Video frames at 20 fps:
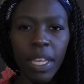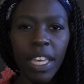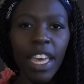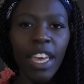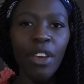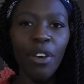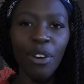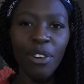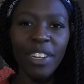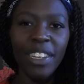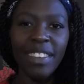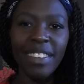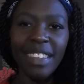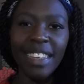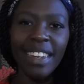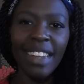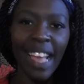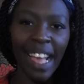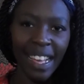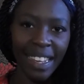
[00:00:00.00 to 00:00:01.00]
Honours
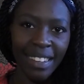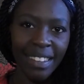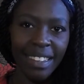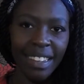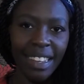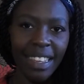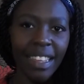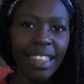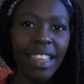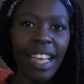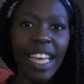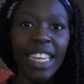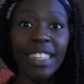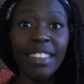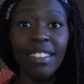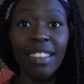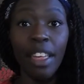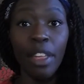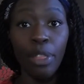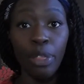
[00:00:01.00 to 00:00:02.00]
in Acting, and that
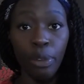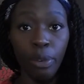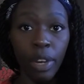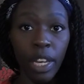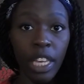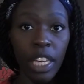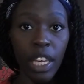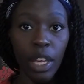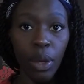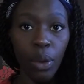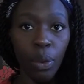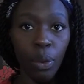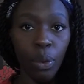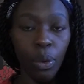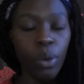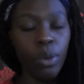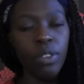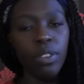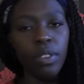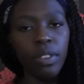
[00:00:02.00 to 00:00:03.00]
is their 3-year
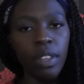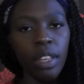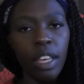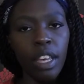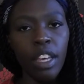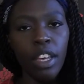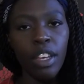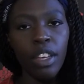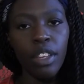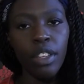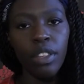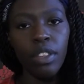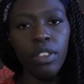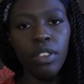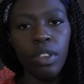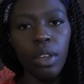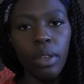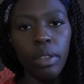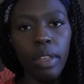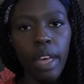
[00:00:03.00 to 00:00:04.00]
course.
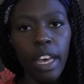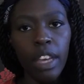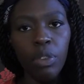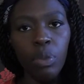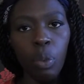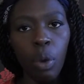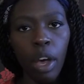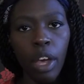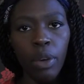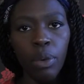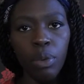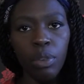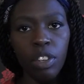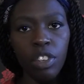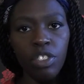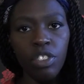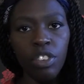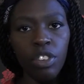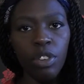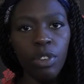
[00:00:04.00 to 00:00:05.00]
So that is what I
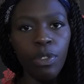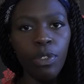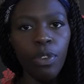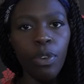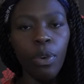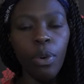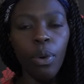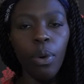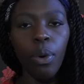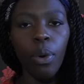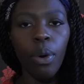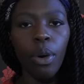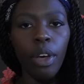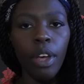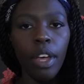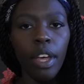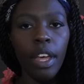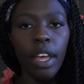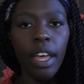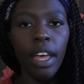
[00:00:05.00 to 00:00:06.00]
auditioned for.
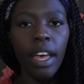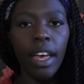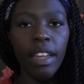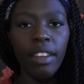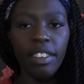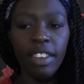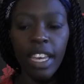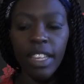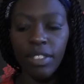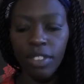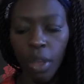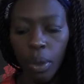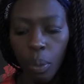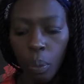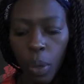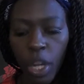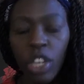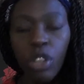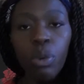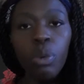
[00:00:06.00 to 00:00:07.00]
And yeah, so
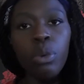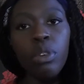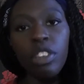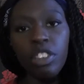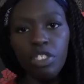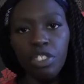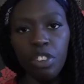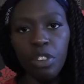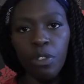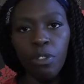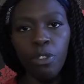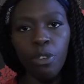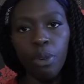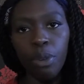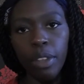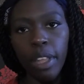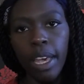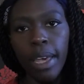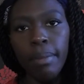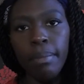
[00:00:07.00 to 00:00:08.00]
when you audition for
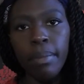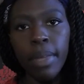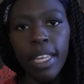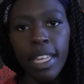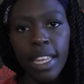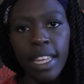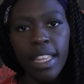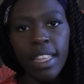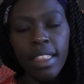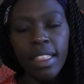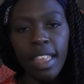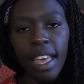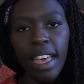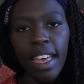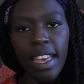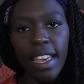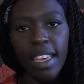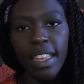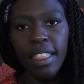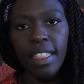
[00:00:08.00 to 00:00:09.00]
them,
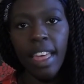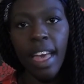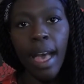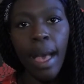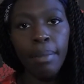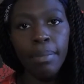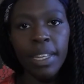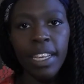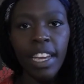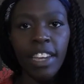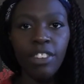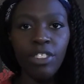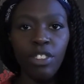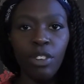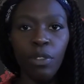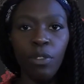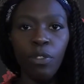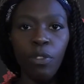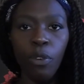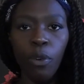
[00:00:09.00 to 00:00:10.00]
their
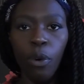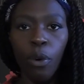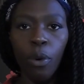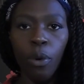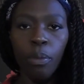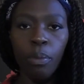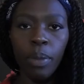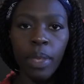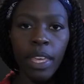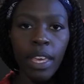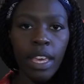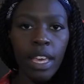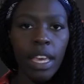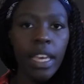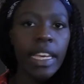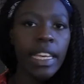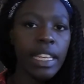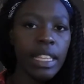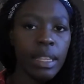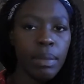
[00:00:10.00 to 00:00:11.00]
application form
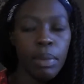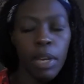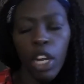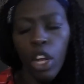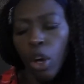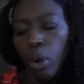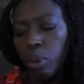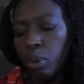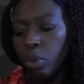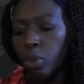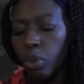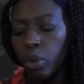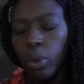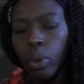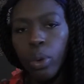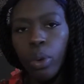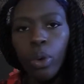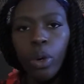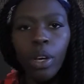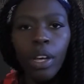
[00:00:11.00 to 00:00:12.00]
is a bit old
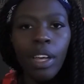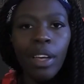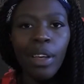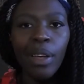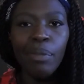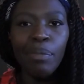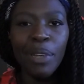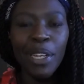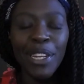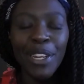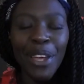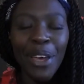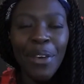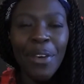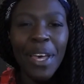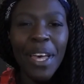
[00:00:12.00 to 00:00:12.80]
school, but no,